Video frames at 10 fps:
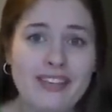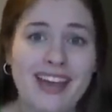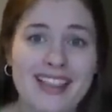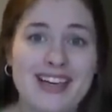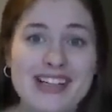
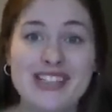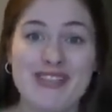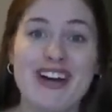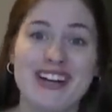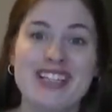like the
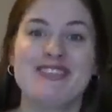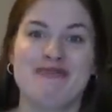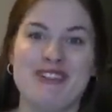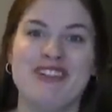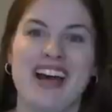sweater is
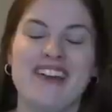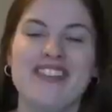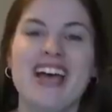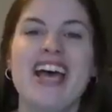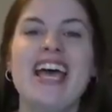warm enough.